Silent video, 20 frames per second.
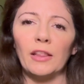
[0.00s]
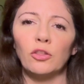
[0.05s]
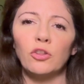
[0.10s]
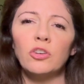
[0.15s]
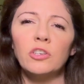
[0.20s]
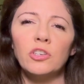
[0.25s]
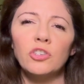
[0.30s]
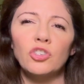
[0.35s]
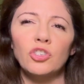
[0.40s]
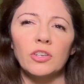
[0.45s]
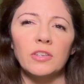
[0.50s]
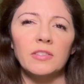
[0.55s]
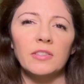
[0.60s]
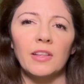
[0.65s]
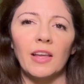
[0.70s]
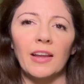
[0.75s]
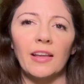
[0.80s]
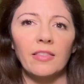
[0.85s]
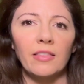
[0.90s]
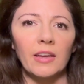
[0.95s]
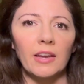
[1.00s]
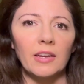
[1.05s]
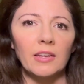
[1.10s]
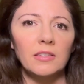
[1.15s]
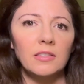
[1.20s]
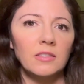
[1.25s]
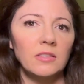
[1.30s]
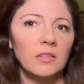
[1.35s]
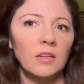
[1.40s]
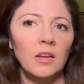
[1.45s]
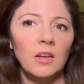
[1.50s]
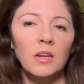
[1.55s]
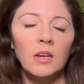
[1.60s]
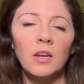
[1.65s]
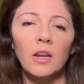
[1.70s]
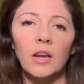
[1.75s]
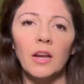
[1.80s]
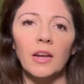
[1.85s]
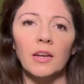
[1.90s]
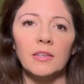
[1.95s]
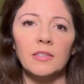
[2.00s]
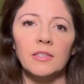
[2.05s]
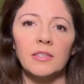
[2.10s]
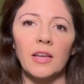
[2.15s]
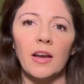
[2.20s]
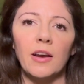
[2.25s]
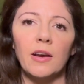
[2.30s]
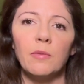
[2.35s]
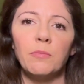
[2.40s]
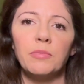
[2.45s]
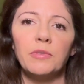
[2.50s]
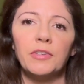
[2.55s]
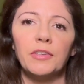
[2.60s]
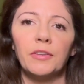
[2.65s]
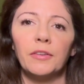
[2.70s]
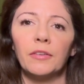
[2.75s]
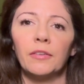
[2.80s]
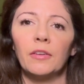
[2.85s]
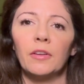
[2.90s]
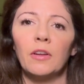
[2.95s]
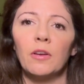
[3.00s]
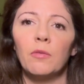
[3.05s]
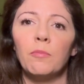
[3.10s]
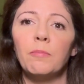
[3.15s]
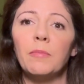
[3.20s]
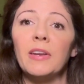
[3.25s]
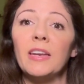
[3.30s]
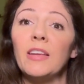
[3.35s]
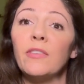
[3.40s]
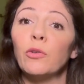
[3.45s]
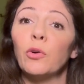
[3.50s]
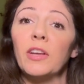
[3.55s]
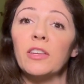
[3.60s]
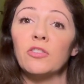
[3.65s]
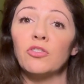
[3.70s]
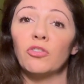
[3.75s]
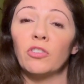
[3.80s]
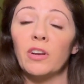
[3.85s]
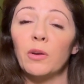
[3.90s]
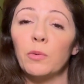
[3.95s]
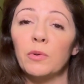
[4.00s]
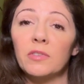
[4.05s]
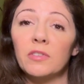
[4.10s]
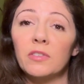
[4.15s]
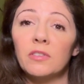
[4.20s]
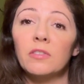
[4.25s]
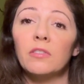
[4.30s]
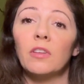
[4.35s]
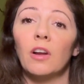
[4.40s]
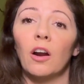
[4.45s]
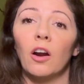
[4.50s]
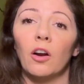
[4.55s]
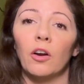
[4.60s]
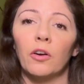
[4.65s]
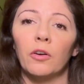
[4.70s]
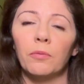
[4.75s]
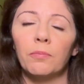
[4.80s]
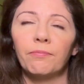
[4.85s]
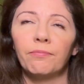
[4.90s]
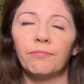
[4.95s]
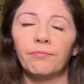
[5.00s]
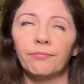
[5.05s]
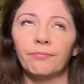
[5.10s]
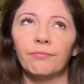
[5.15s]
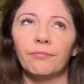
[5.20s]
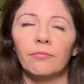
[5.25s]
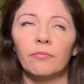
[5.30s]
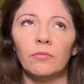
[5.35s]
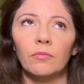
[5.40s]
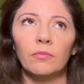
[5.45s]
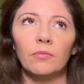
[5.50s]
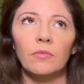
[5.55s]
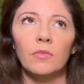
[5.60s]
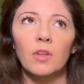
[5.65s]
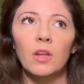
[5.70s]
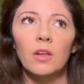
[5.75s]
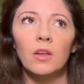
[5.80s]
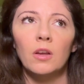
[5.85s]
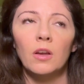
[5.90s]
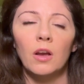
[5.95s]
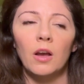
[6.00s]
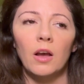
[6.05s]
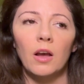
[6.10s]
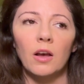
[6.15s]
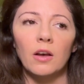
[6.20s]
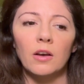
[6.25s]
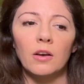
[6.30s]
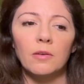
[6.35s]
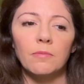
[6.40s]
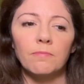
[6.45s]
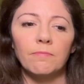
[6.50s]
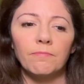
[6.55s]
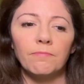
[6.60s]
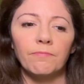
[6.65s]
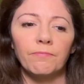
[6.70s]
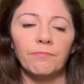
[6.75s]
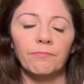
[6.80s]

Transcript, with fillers: looked just like this, except medieval history was our, um,